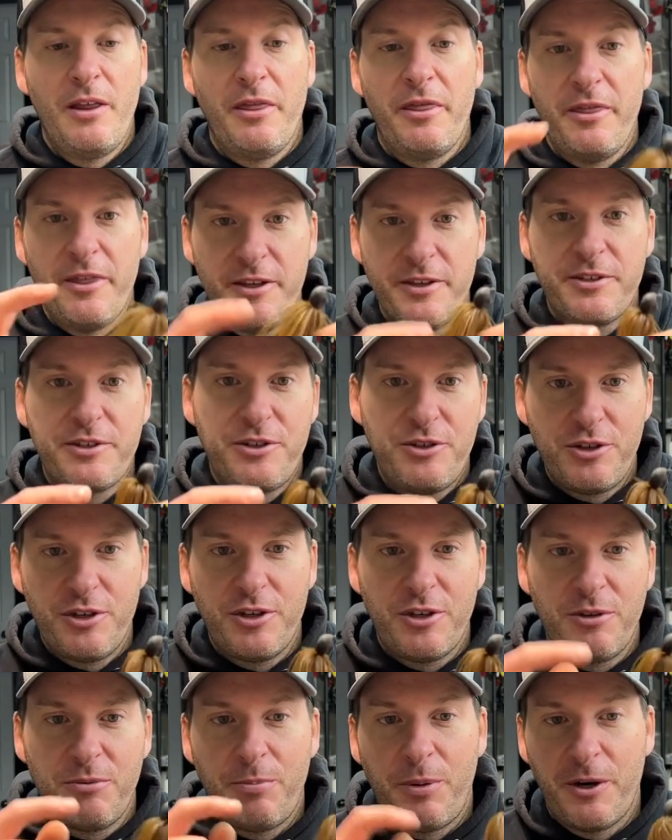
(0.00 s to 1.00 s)
this
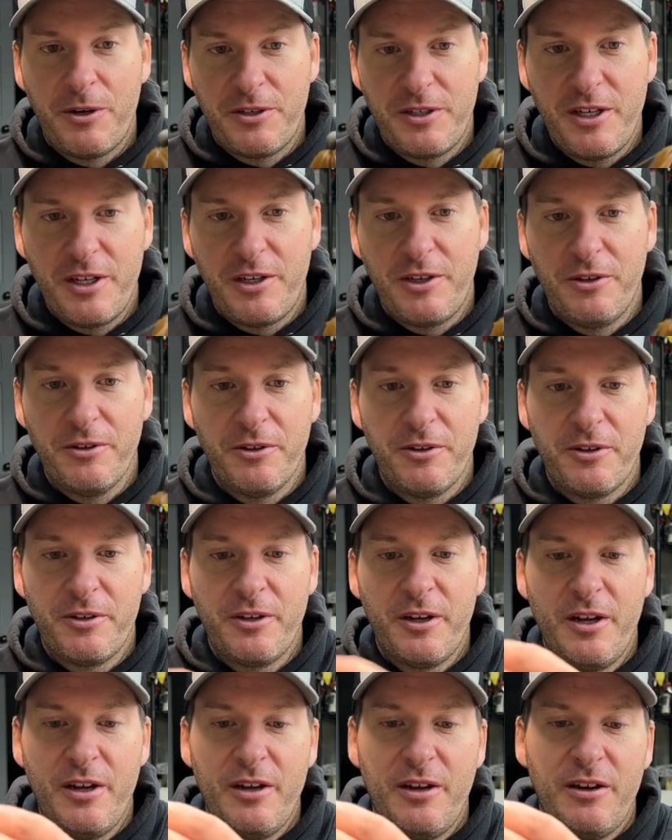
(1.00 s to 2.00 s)
jig
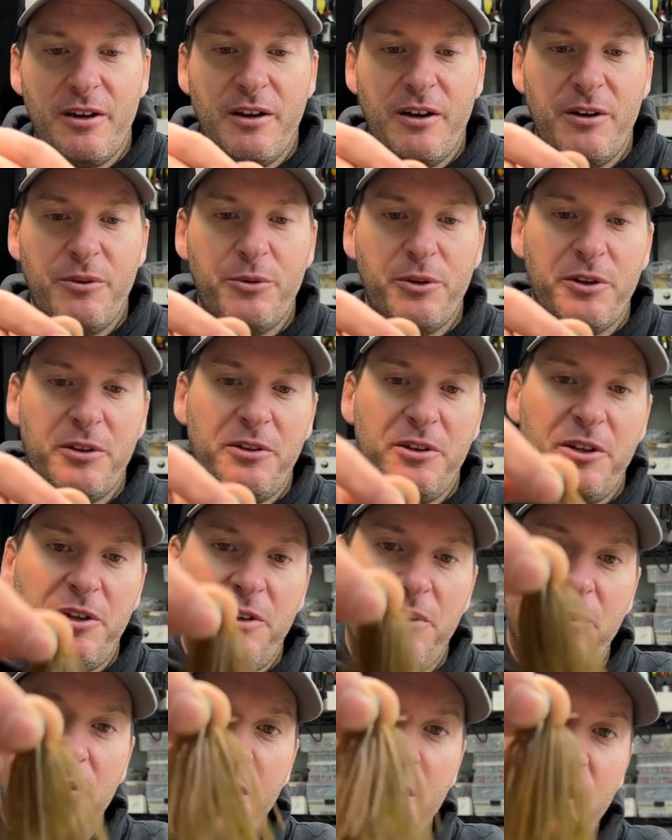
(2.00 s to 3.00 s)
particular with a
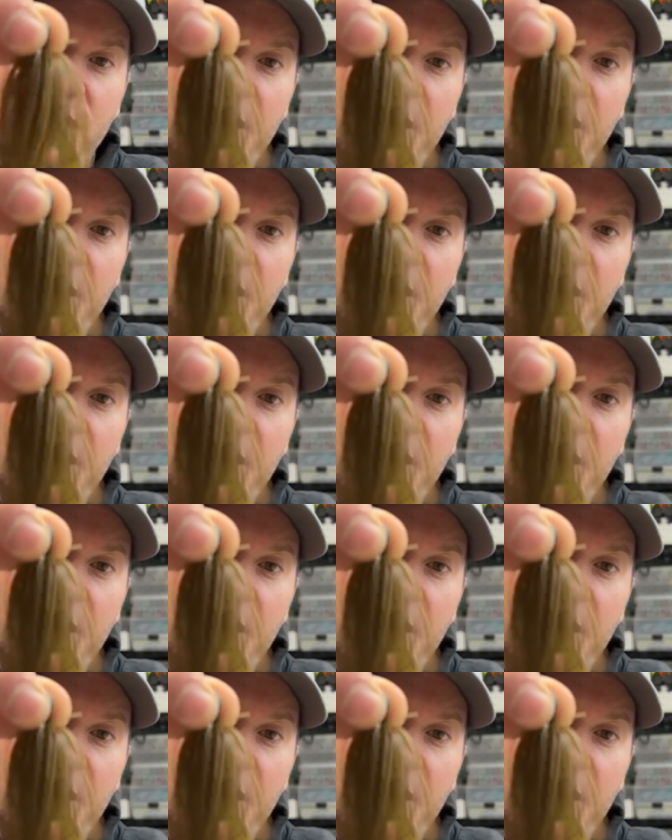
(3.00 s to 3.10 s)
little